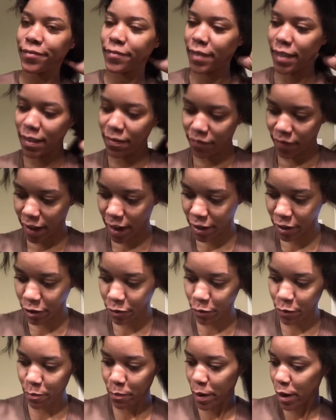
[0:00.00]
he found a
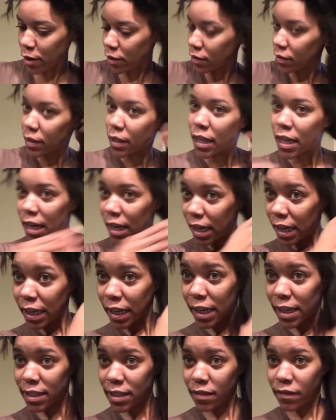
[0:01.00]
remote. I
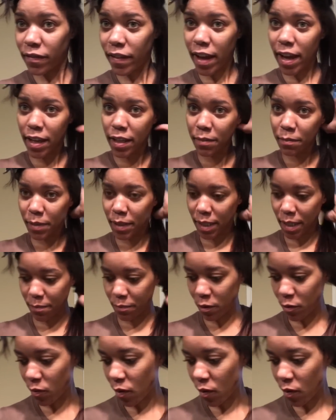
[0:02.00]
guess he found him something to